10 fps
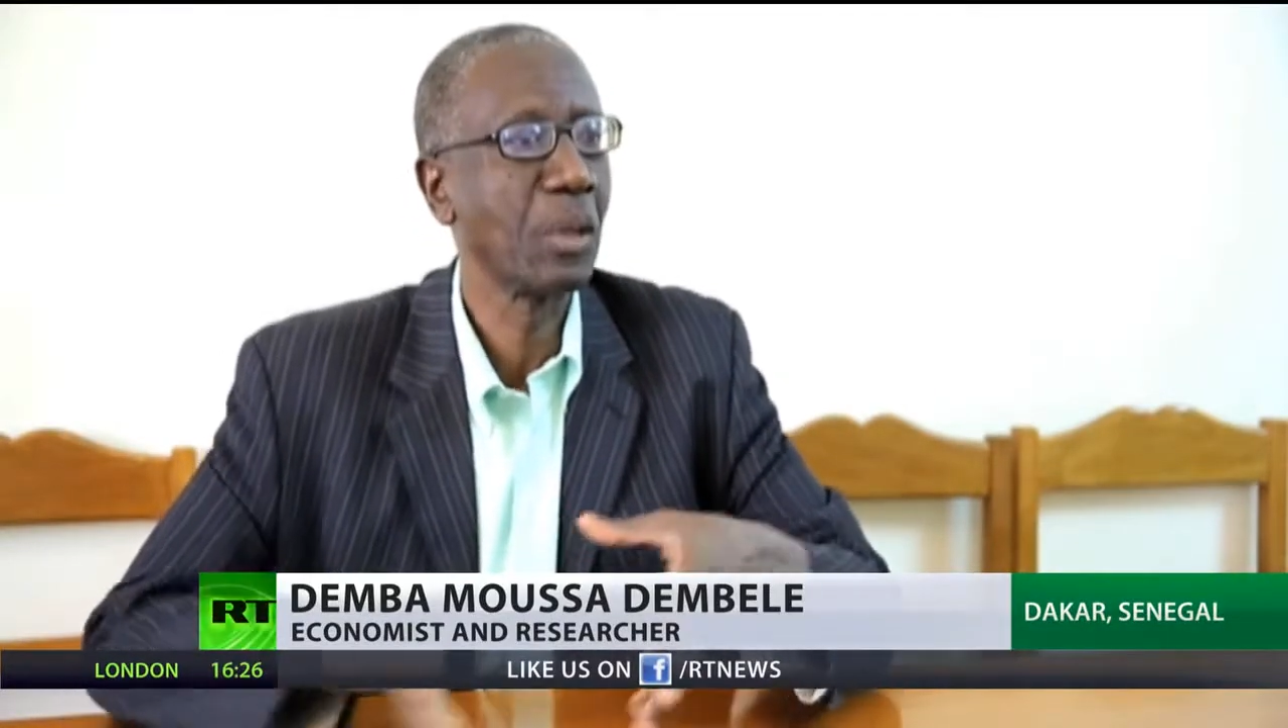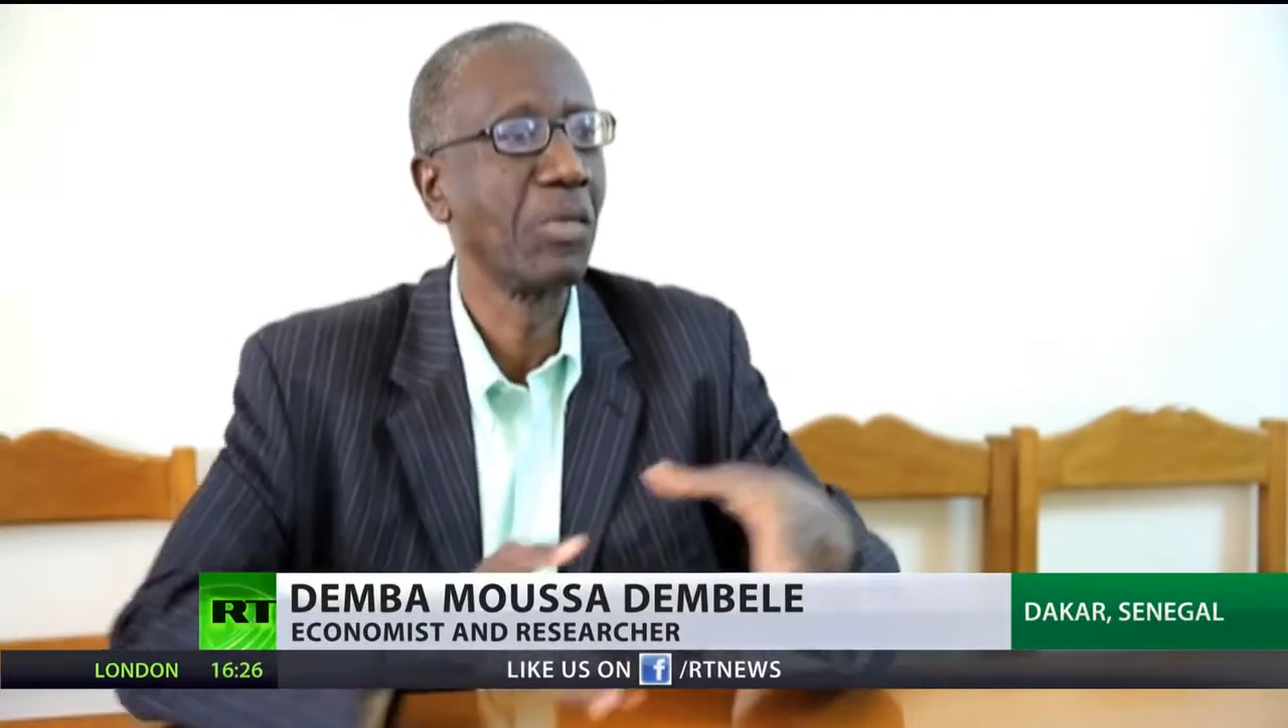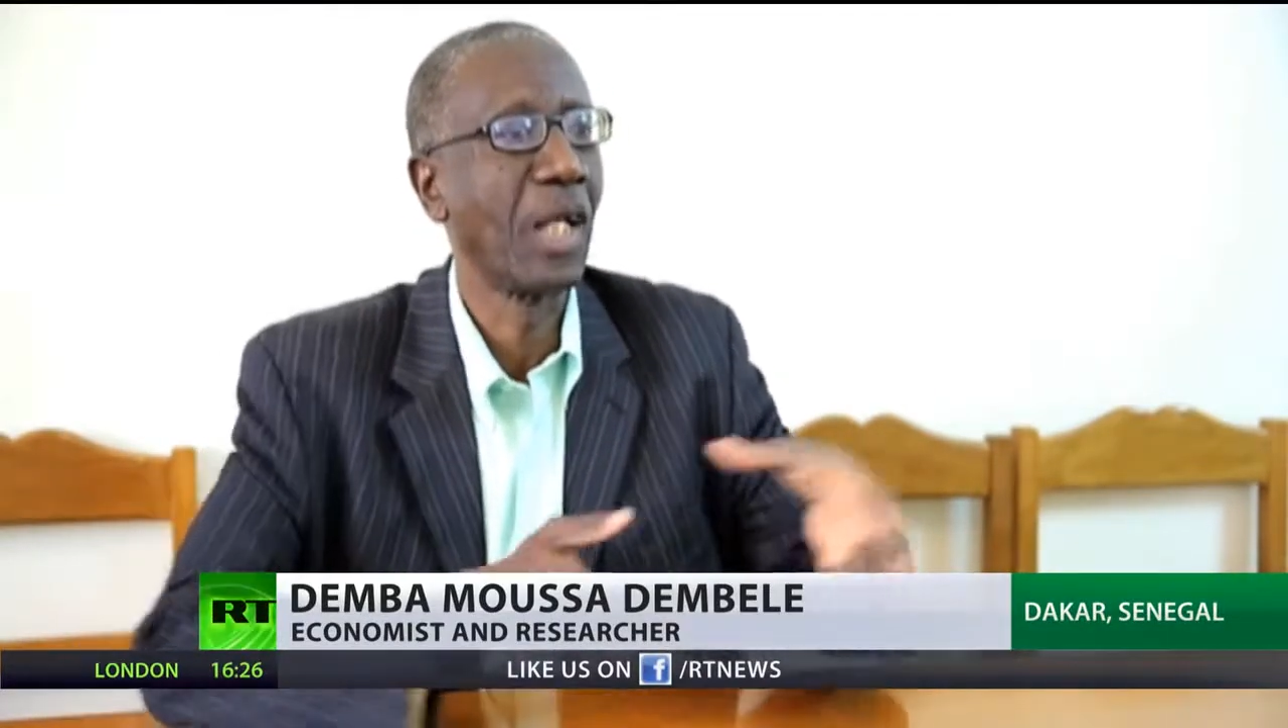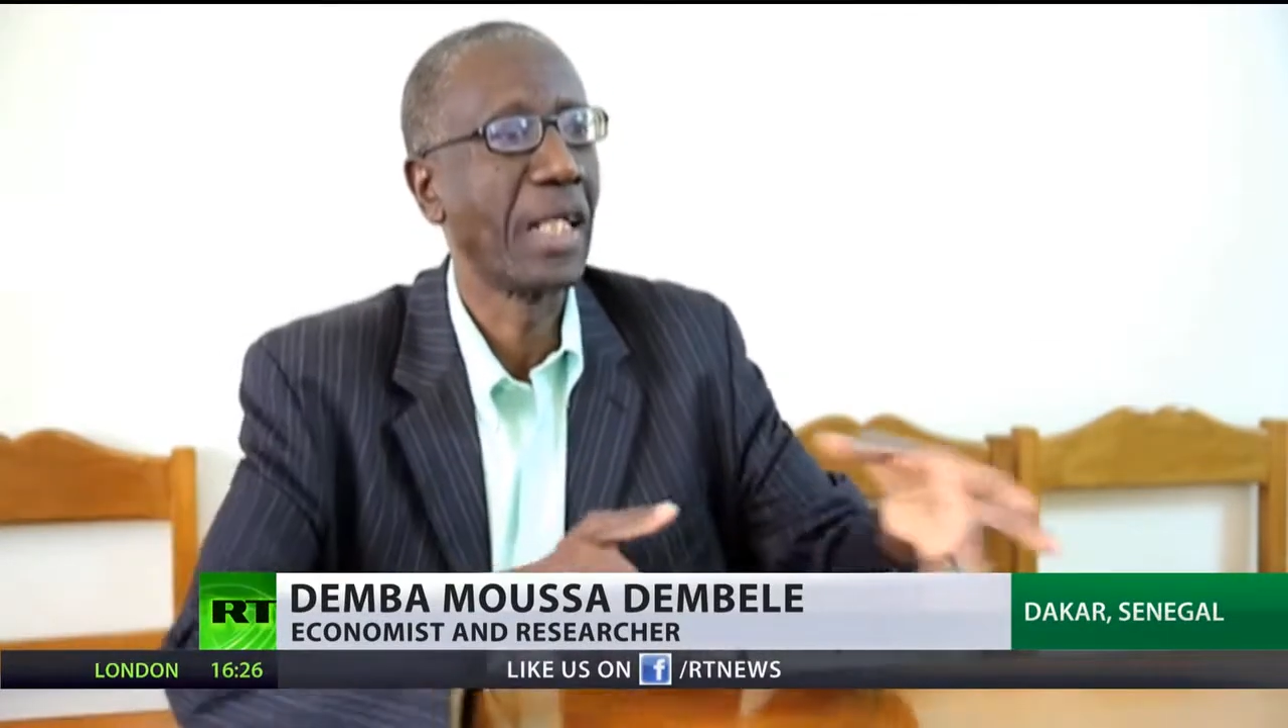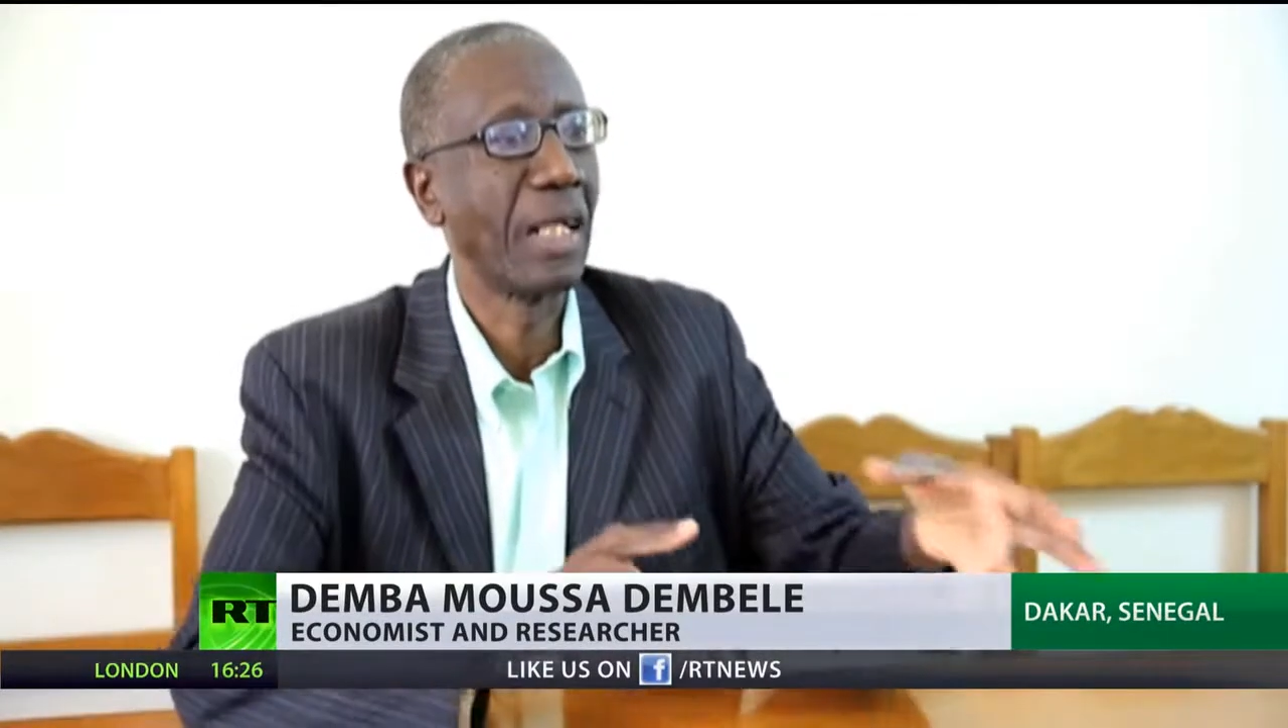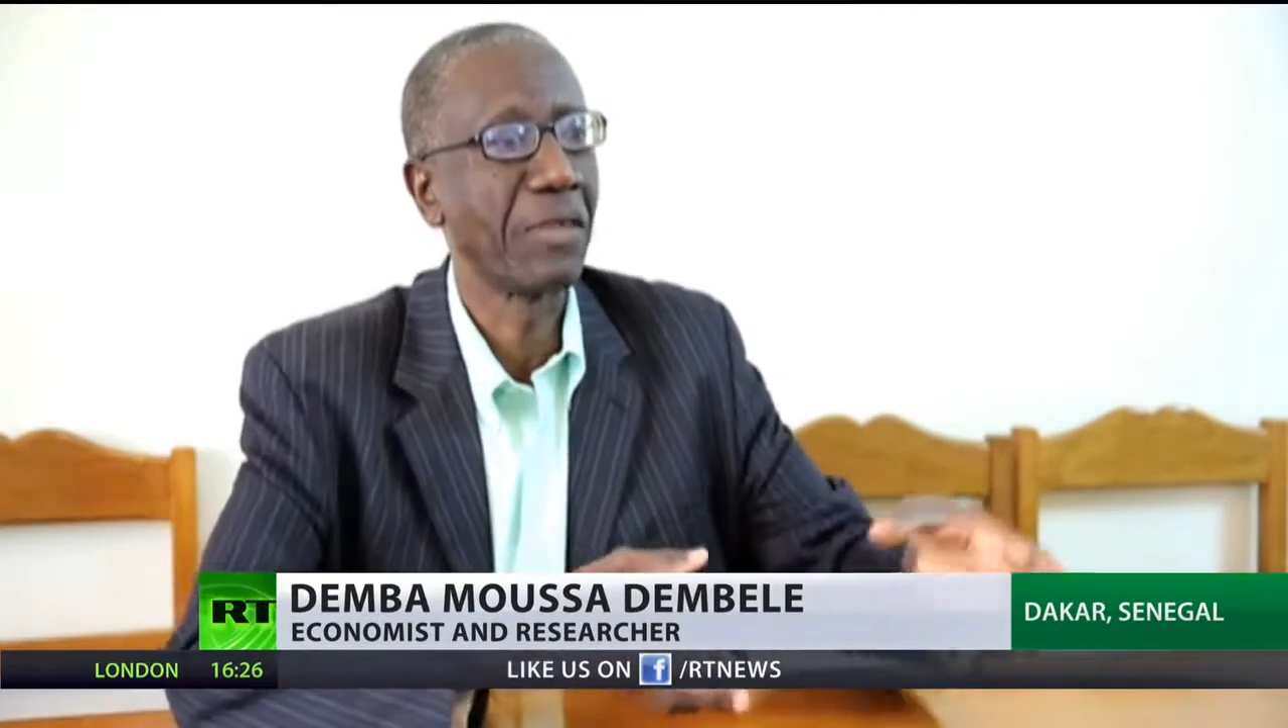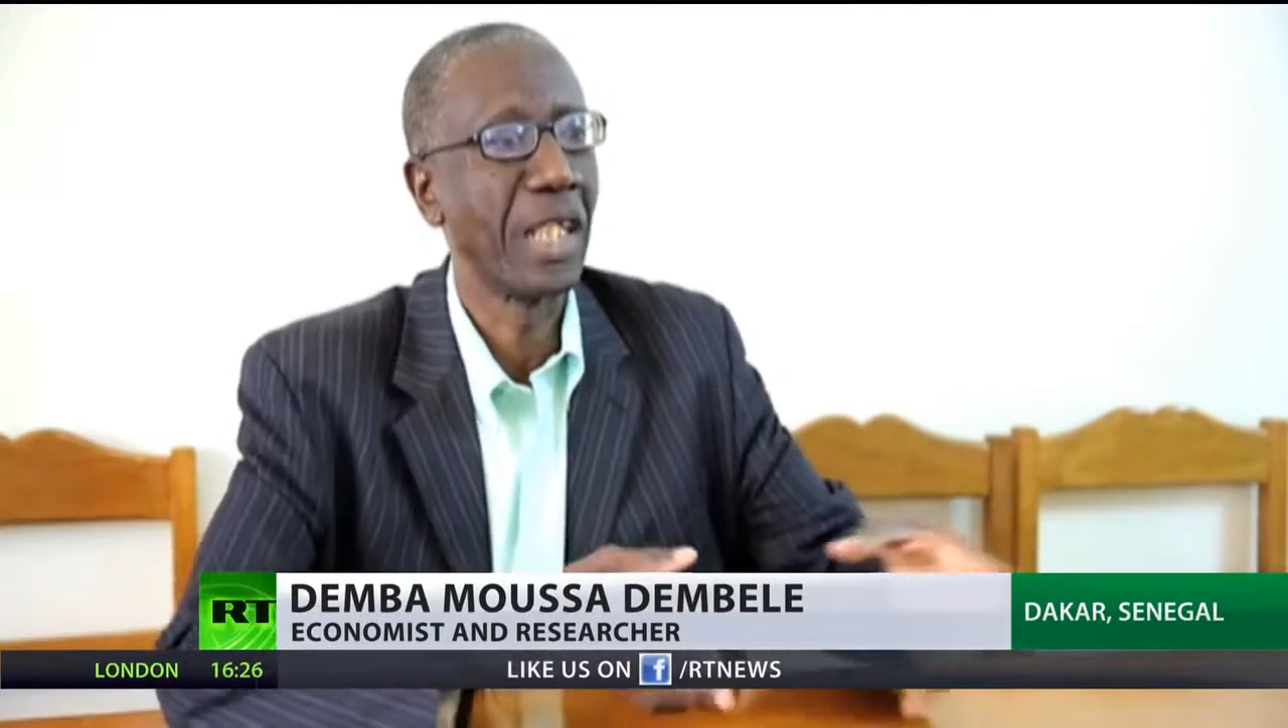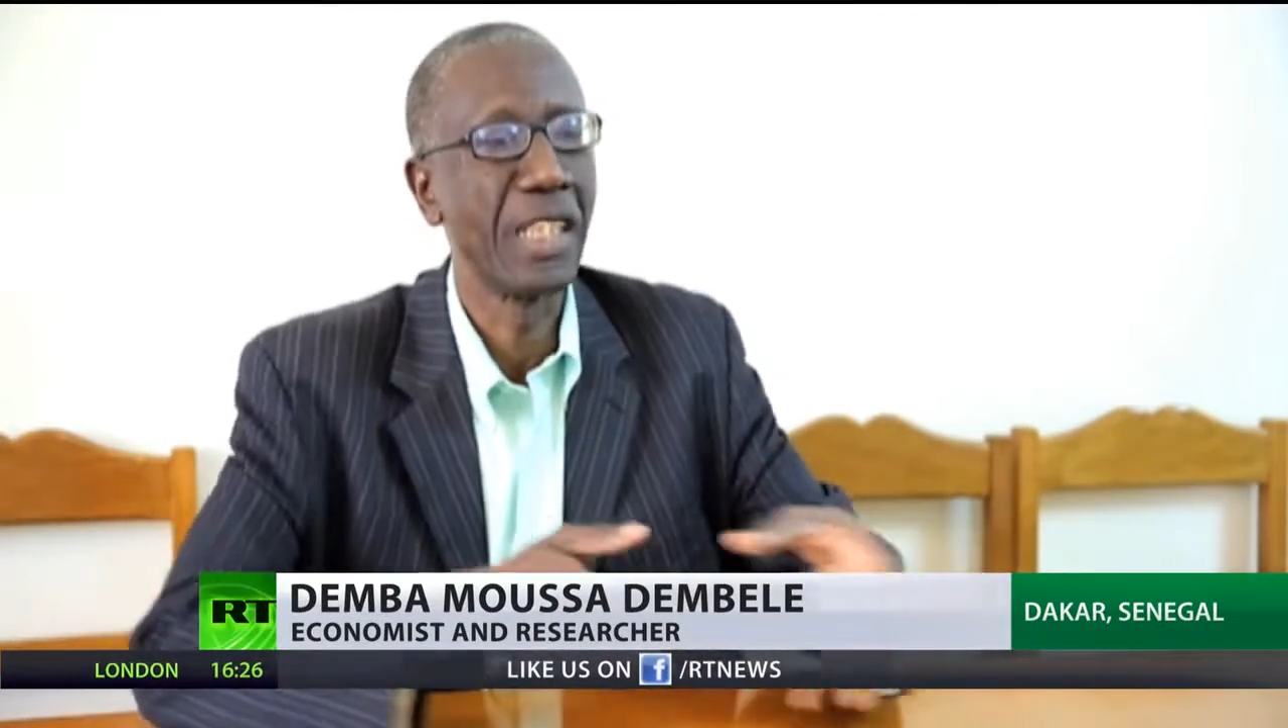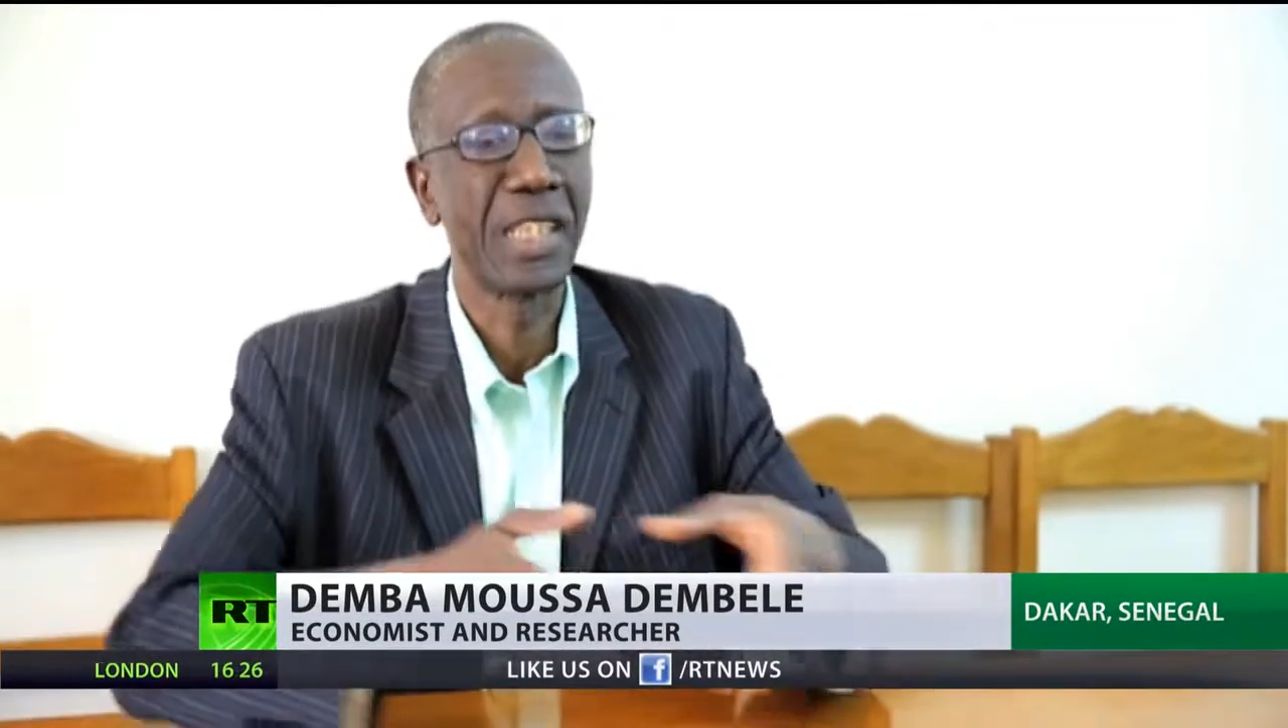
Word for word: or anywhere